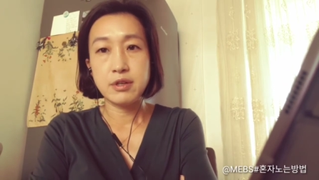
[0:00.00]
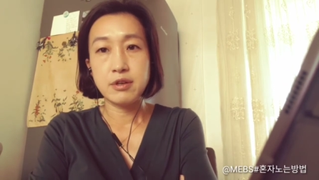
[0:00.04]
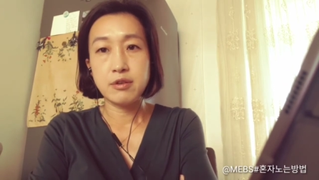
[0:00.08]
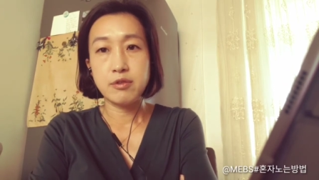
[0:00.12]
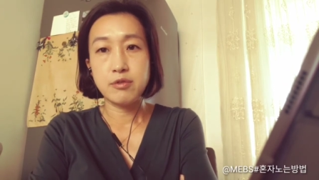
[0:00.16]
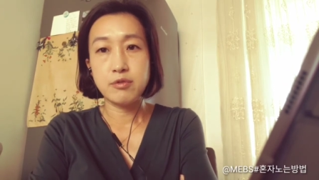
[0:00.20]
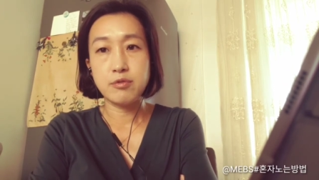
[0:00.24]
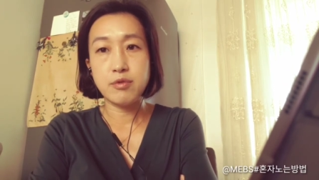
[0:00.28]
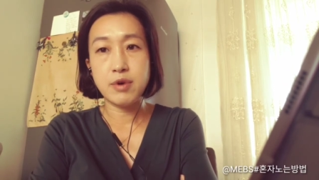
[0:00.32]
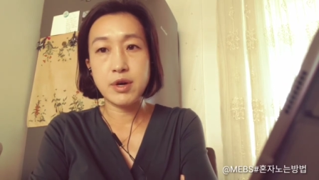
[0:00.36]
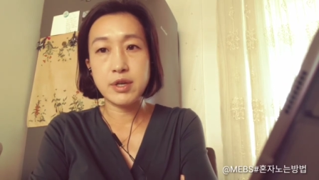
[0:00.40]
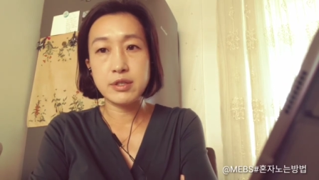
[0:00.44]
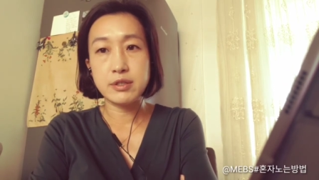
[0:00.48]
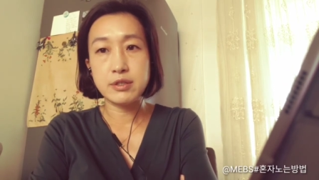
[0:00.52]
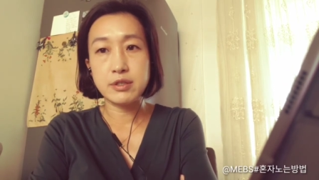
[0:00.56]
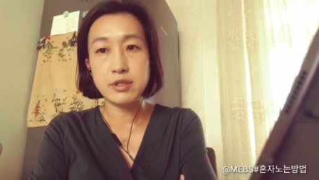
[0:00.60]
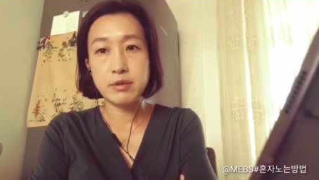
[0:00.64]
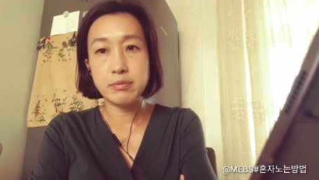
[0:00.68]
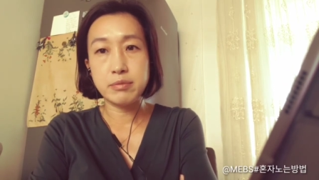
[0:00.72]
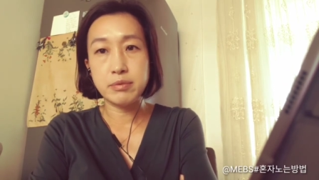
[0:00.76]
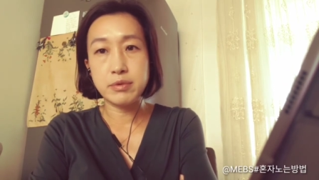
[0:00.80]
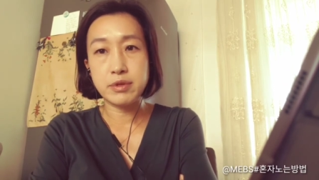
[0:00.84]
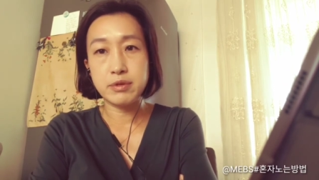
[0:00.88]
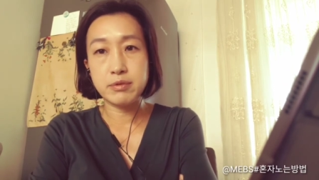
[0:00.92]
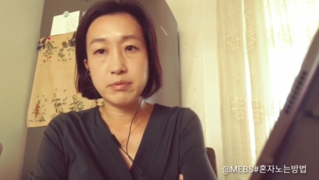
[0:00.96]
Once
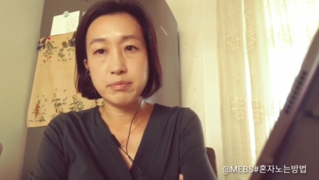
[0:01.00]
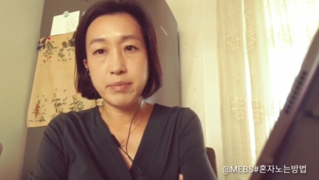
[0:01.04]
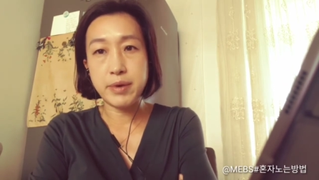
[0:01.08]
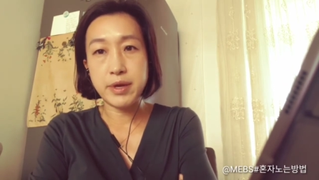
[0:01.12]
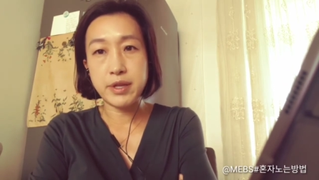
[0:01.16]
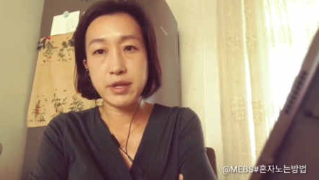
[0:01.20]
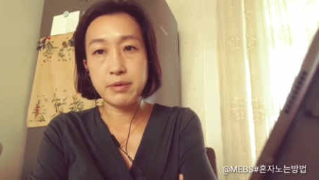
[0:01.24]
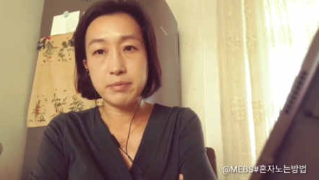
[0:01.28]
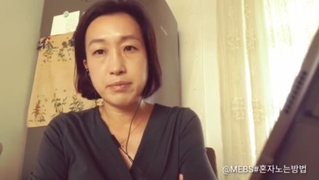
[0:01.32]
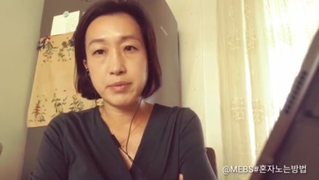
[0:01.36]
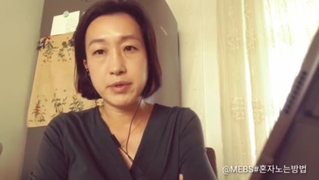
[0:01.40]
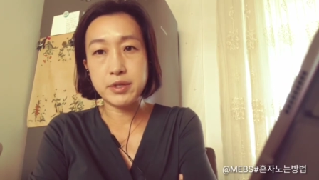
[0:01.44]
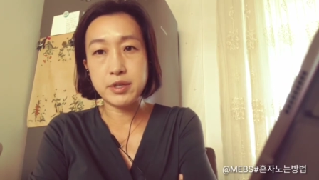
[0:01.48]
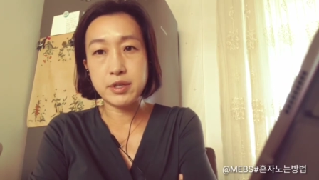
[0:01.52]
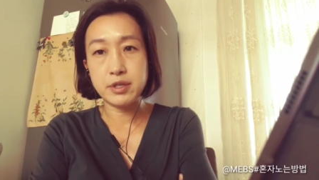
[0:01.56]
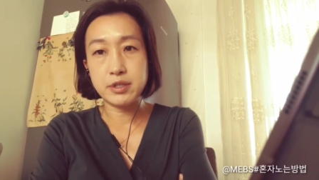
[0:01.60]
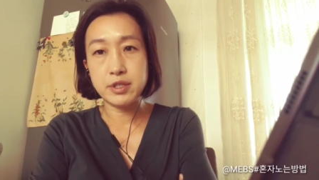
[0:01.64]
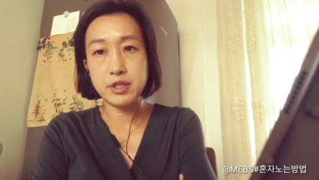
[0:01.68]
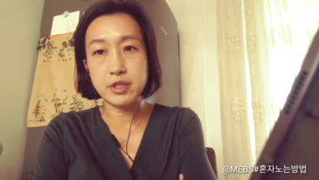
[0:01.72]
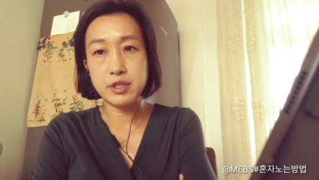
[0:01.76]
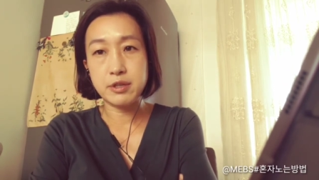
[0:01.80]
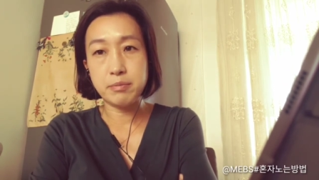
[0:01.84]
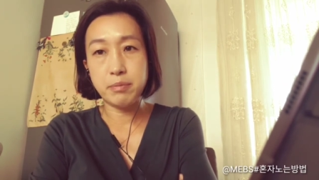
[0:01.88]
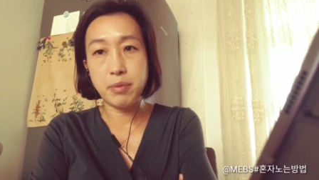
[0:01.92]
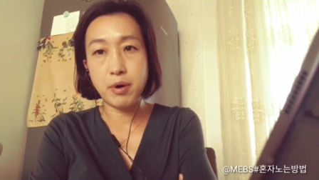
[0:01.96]
of the
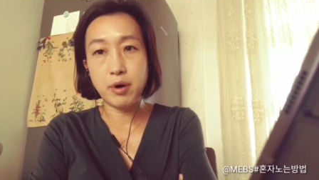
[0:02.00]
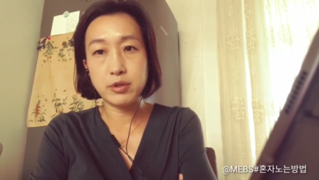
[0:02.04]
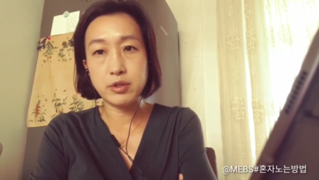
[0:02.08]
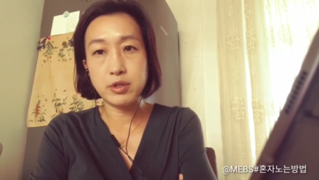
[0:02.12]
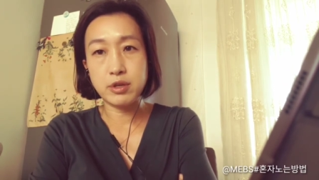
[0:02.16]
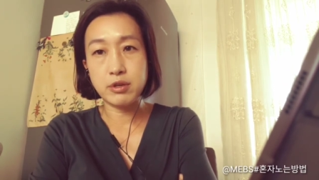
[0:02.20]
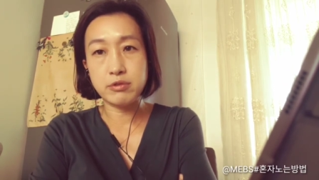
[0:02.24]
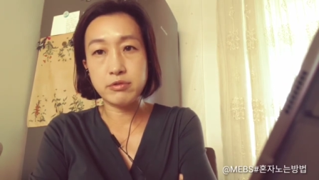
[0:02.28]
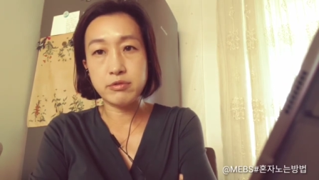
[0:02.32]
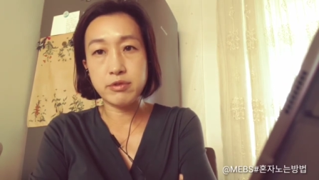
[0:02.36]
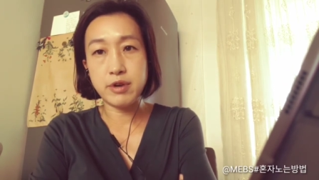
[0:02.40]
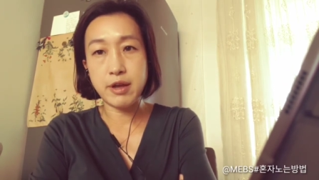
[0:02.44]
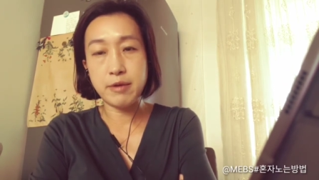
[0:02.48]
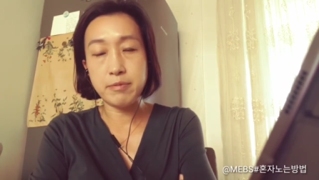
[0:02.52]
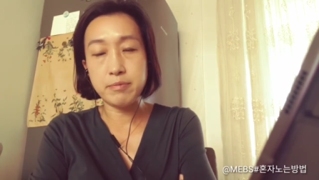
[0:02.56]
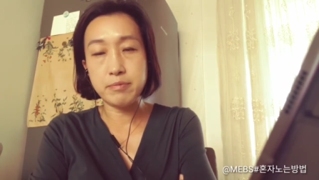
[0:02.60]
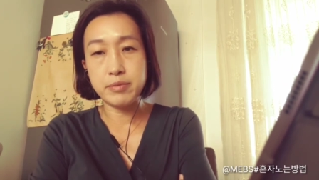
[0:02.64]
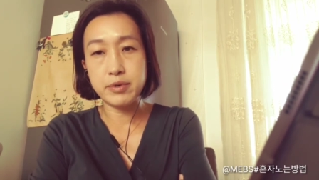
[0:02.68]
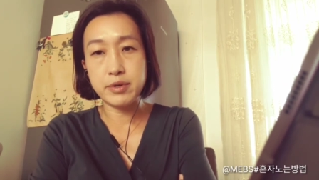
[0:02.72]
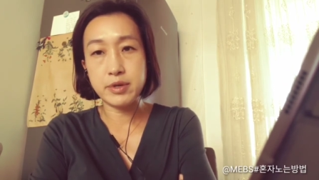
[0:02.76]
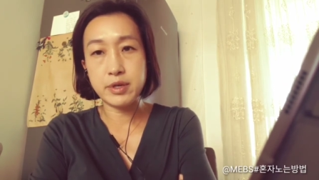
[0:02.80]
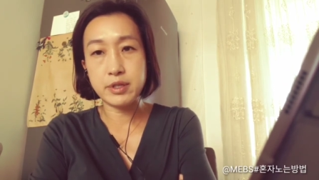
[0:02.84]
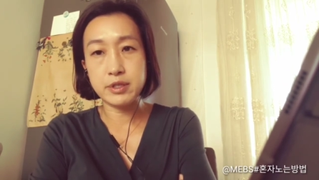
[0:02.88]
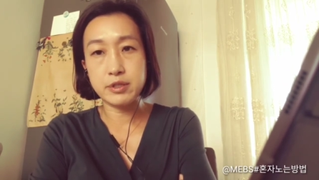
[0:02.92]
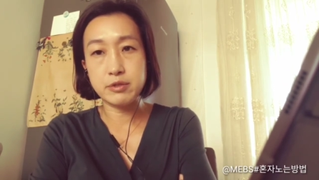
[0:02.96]
benefited the photograph
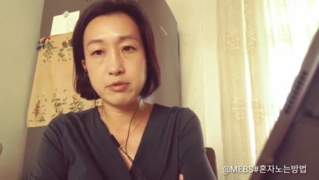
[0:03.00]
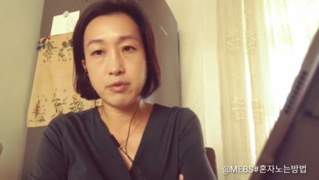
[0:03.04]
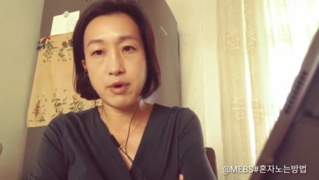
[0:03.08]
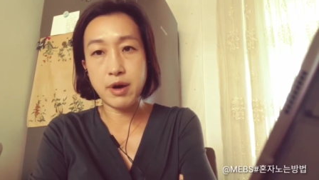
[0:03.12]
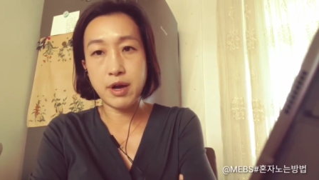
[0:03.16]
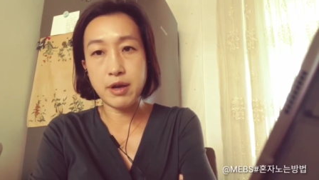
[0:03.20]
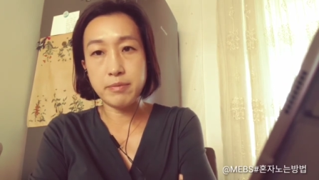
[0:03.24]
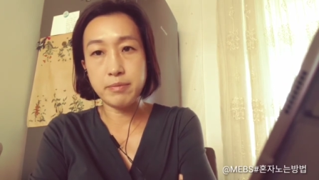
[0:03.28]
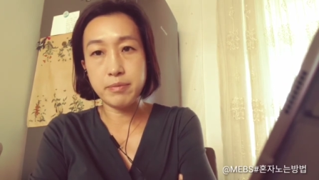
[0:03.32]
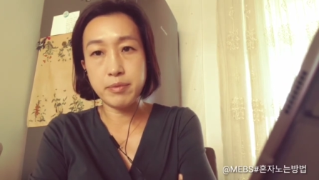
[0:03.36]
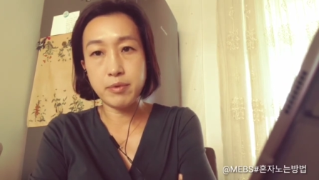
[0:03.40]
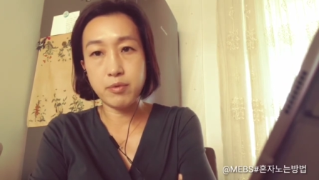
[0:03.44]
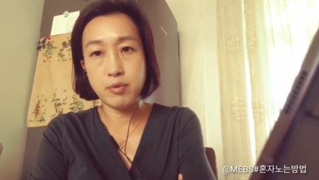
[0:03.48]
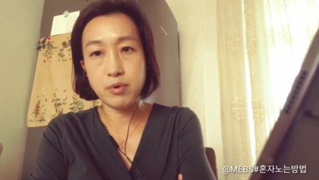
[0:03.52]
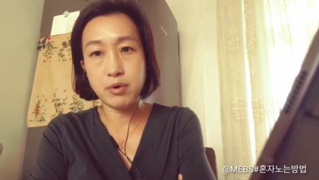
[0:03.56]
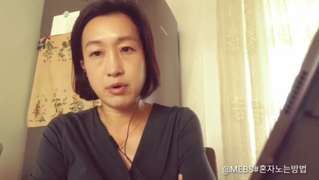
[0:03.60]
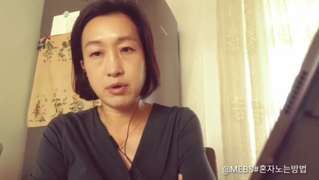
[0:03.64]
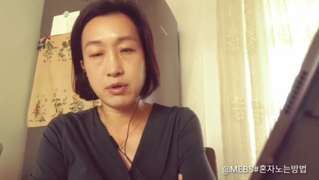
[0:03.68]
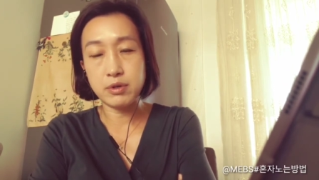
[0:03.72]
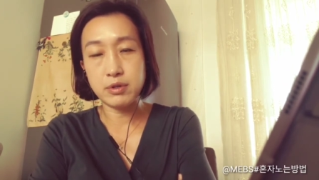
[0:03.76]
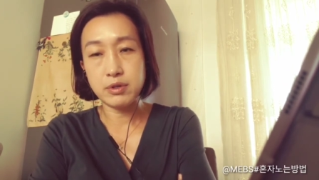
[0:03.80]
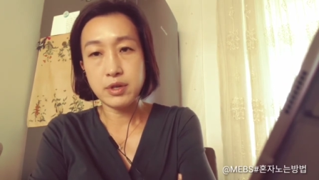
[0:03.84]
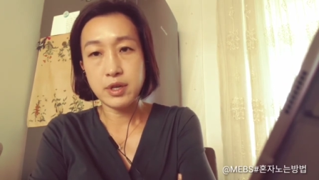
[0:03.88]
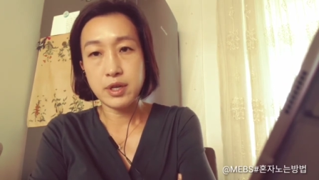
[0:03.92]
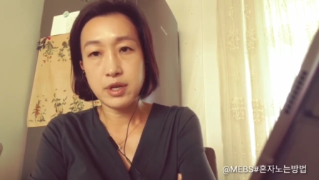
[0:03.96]
his wife
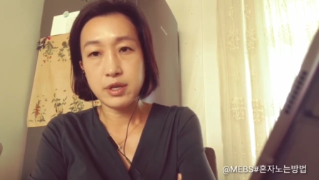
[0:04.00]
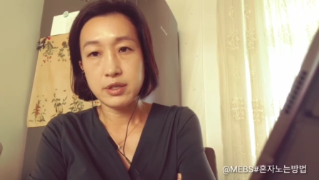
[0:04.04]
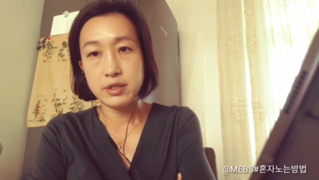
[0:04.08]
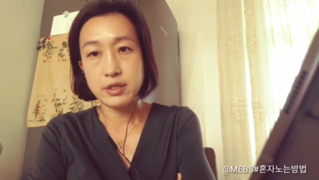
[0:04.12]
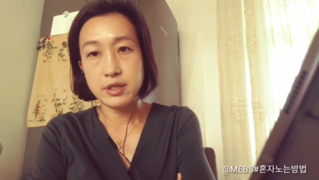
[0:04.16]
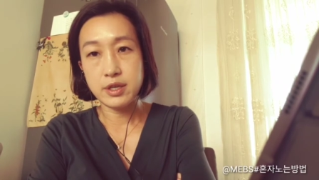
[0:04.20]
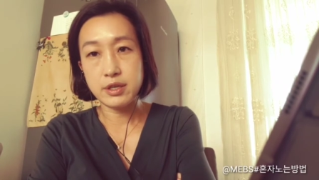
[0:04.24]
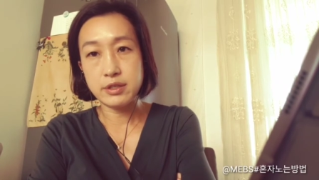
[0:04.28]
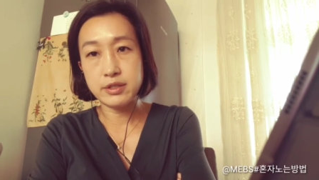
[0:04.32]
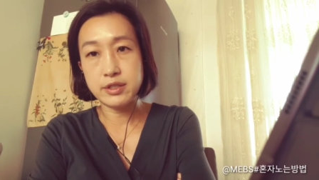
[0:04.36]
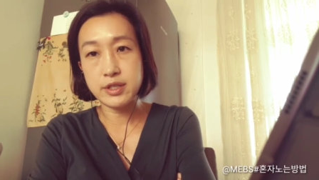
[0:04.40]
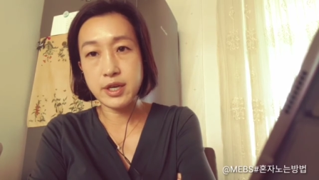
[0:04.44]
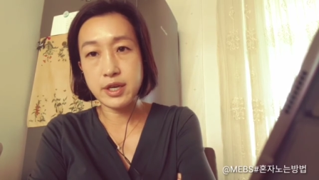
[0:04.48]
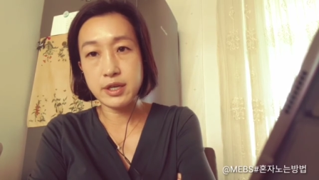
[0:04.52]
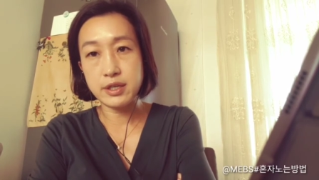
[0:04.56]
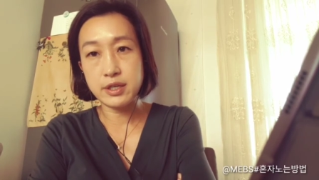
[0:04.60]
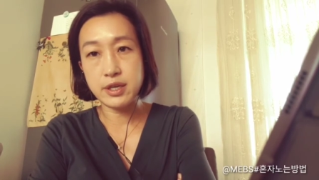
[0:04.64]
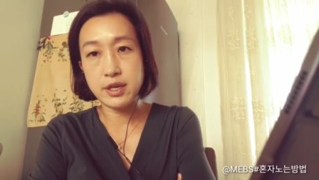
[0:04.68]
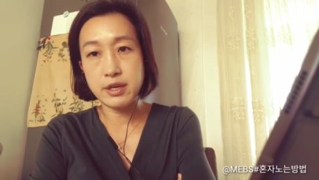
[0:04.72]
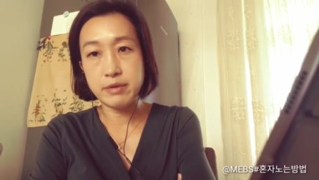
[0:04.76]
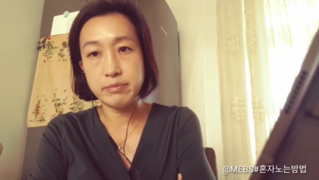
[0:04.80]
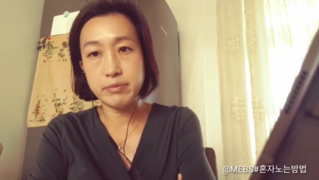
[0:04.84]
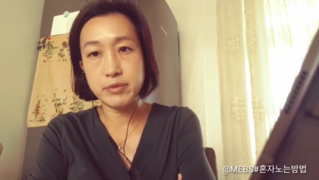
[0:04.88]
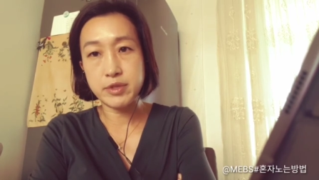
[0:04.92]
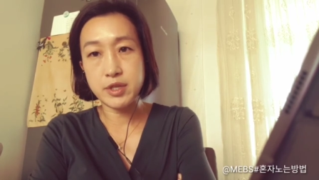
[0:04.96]
wore, he take
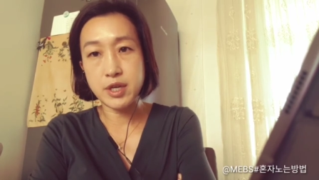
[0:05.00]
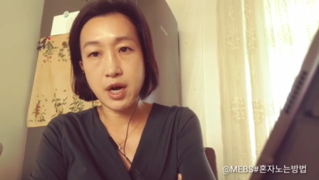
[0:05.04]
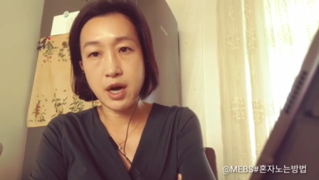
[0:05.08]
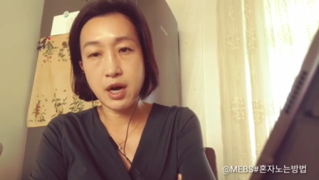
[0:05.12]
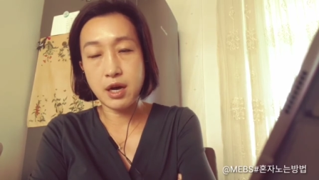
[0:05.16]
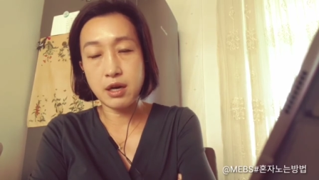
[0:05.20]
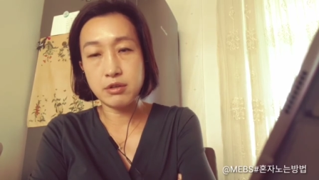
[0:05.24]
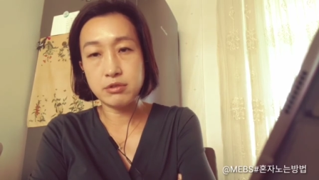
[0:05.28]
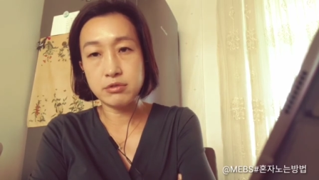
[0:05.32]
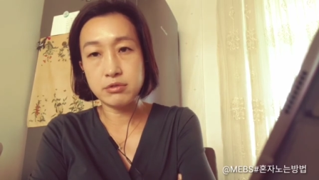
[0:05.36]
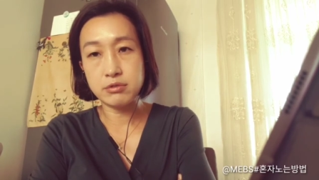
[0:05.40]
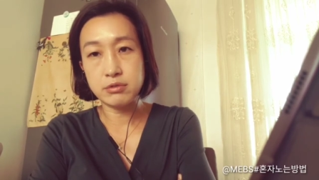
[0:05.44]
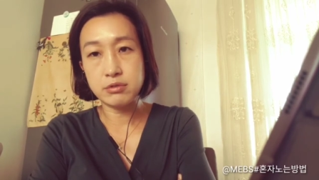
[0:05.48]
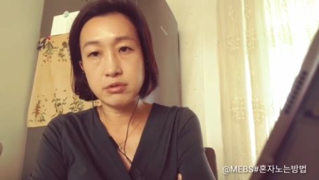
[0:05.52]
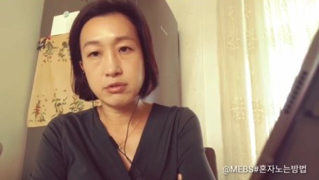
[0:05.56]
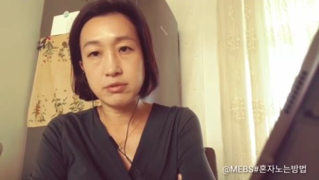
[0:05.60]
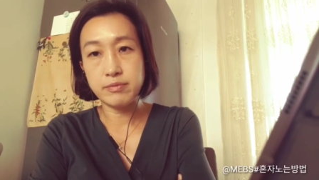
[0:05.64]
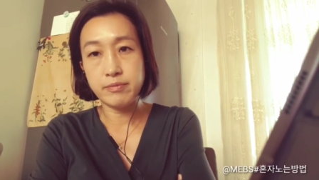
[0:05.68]
him down